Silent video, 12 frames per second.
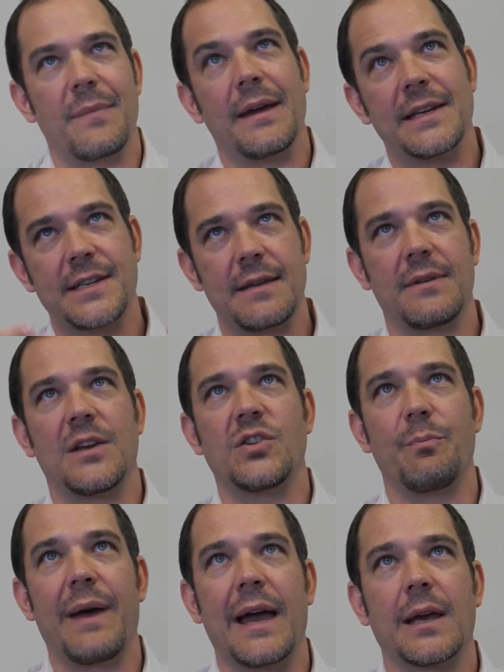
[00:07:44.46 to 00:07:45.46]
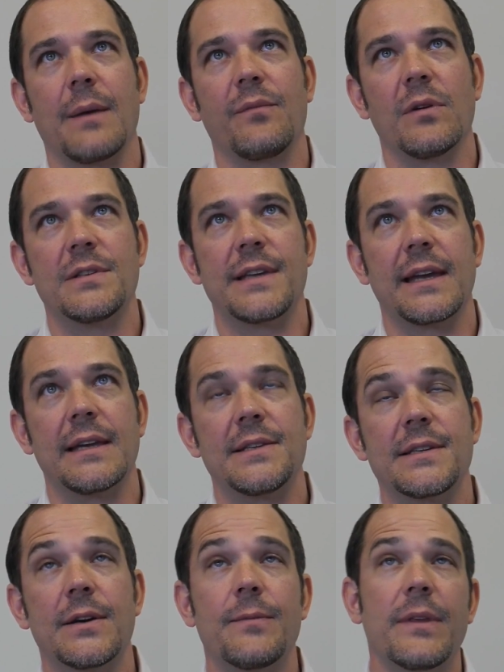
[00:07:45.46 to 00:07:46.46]
I guess I should back up for a second.
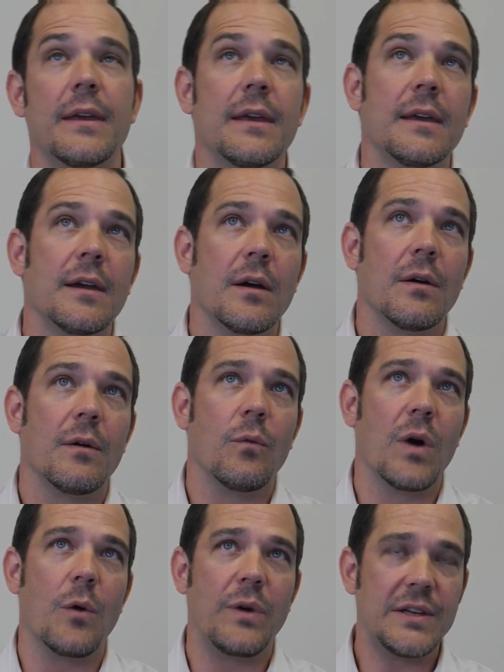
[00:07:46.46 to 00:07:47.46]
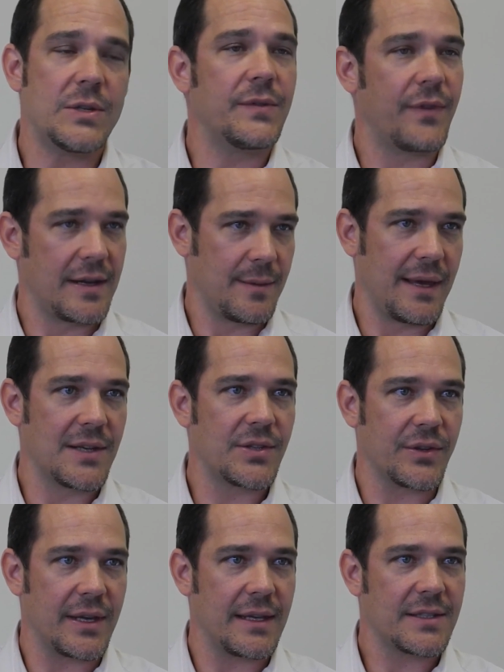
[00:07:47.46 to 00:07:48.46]
So what we do
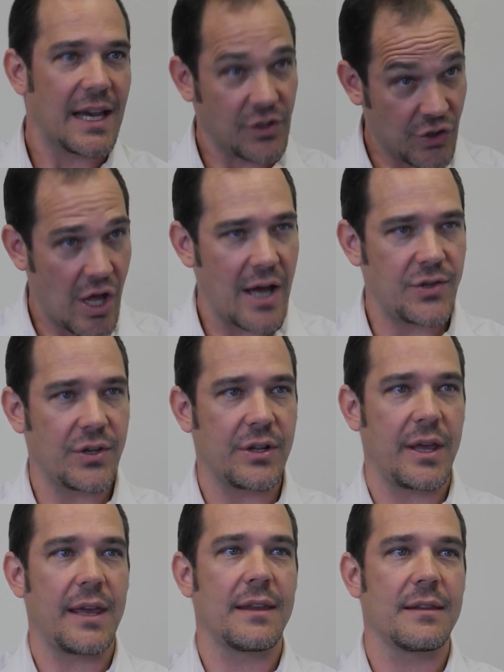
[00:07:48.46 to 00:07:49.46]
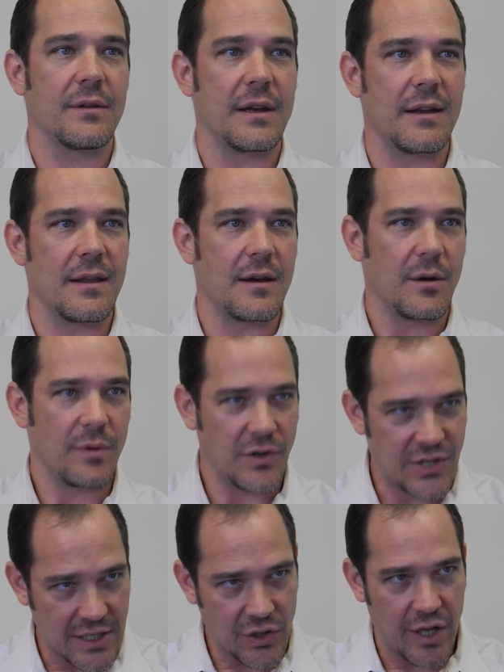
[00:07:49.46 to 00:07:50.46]
fundamentally, technologically, our
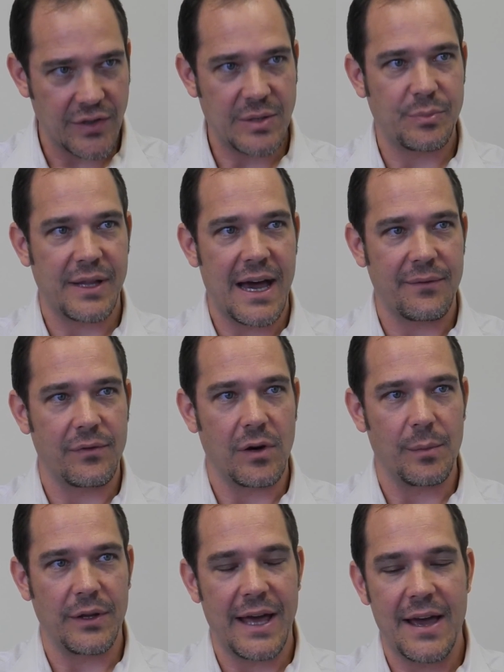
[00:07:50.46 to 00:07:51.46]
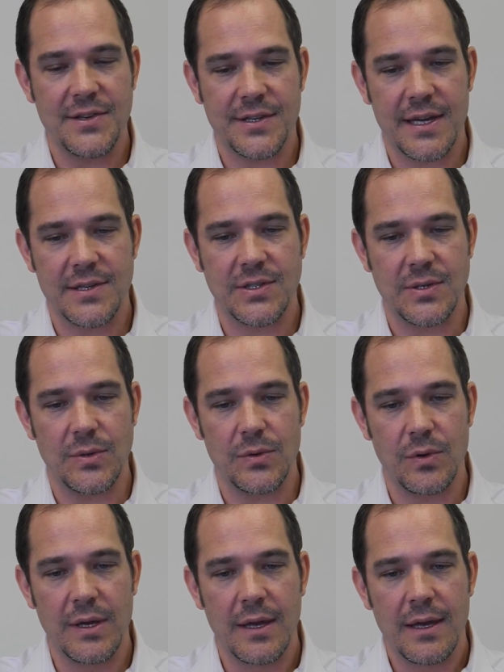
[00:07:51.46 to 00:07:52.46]
technology platform allows us
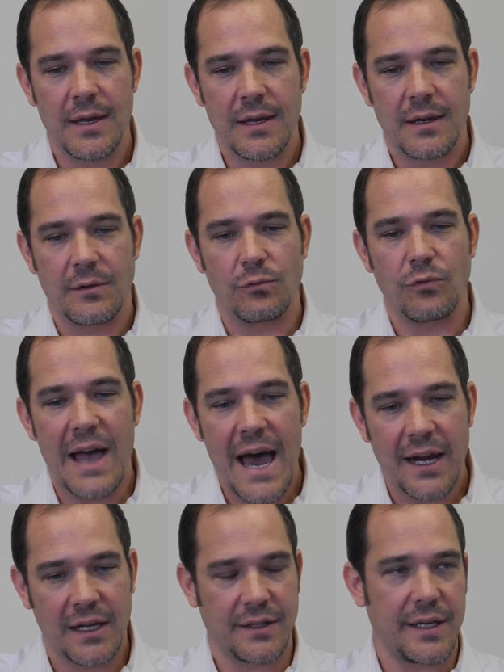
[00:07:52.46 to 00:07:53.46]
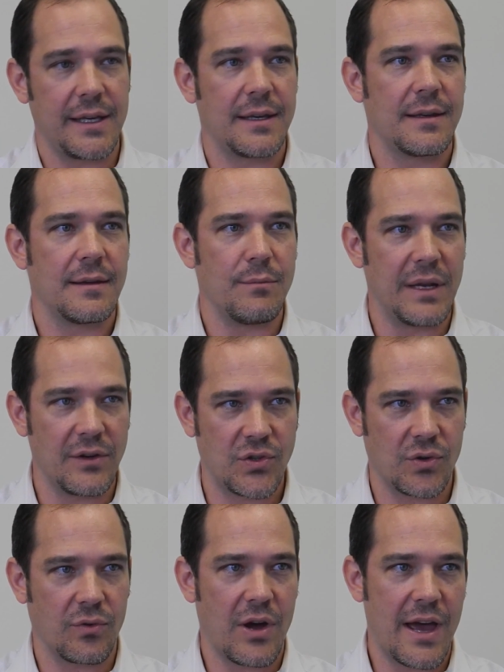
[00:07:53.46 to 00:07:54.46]
to radically
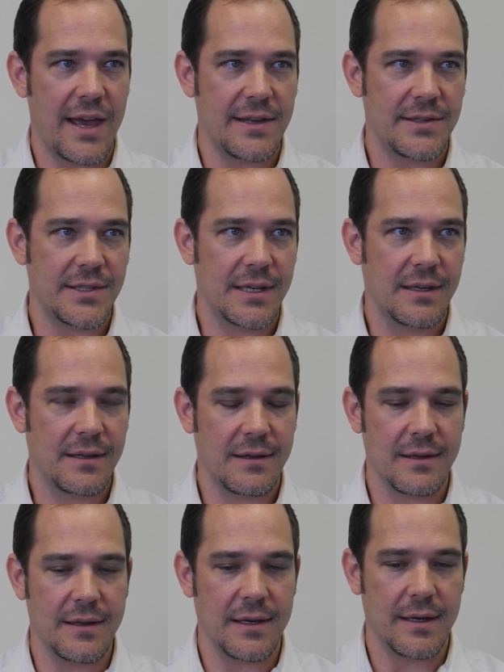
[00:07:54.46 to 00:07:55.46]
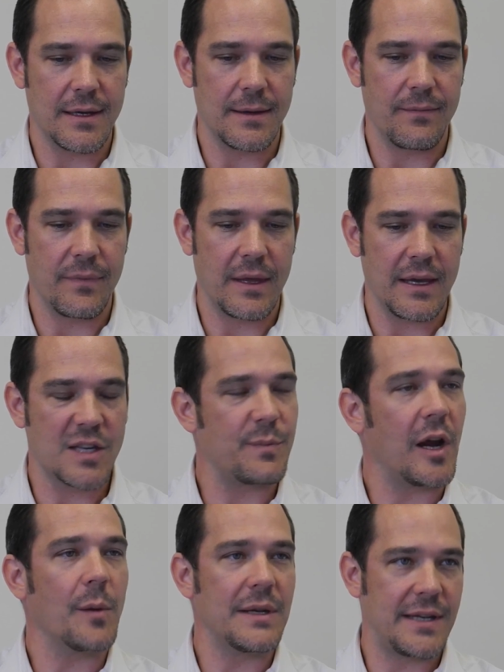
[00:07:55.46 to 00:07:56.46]
miniaturize the
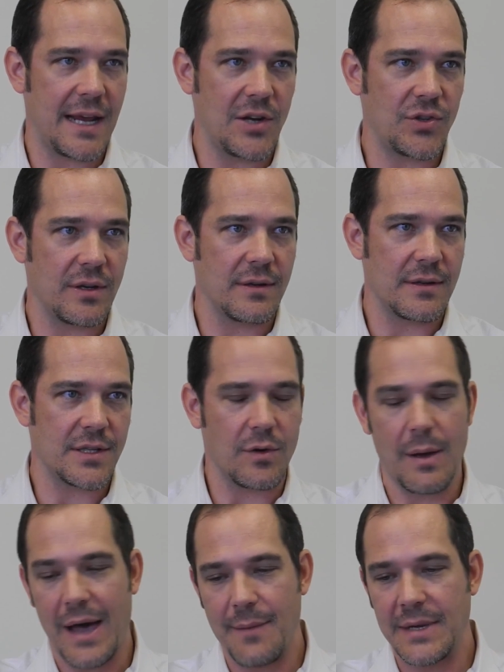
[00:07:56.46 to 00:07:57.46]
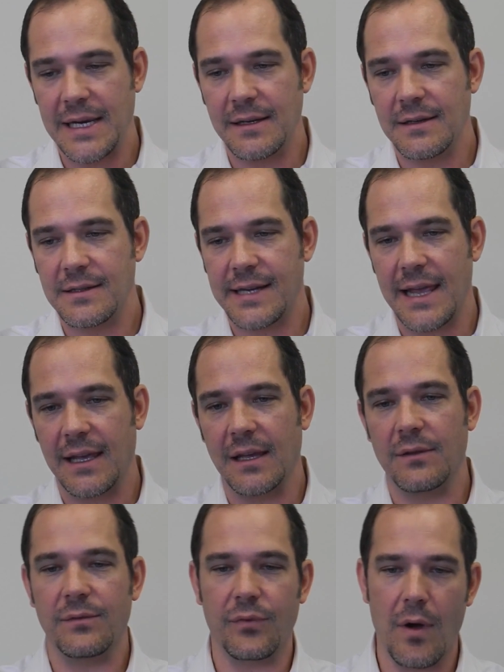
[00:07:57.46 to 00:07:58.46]
experimentation. And so I mean take
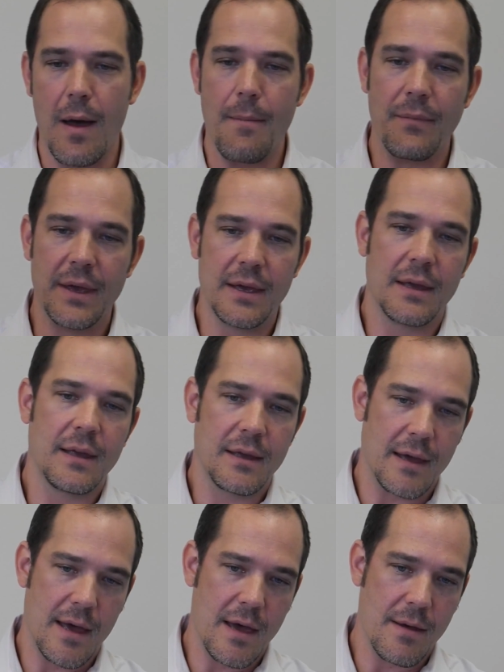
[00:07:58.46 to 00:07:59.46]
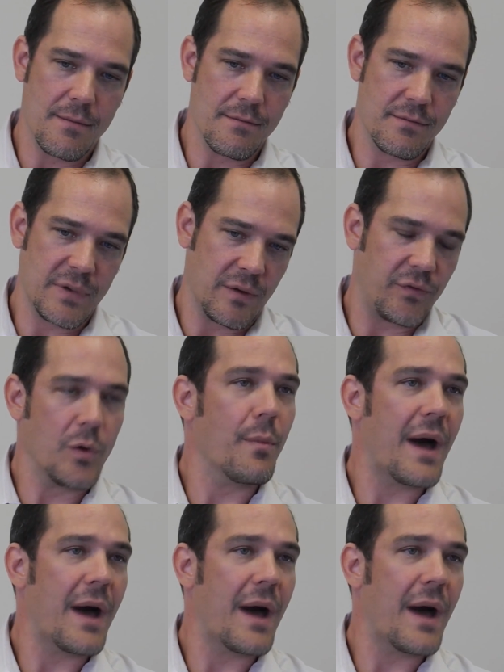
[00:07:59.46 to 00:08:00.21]
it from through